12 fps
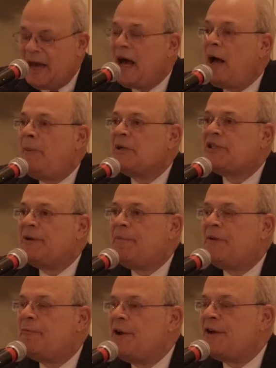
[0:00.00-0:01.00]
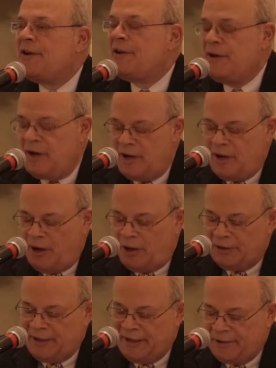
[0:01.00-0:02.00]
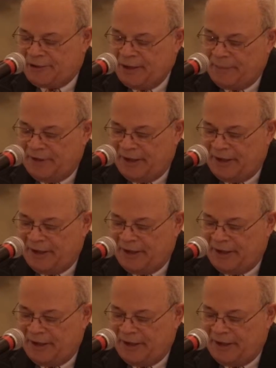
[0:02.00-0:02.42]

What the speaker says: how much had been written on leadership and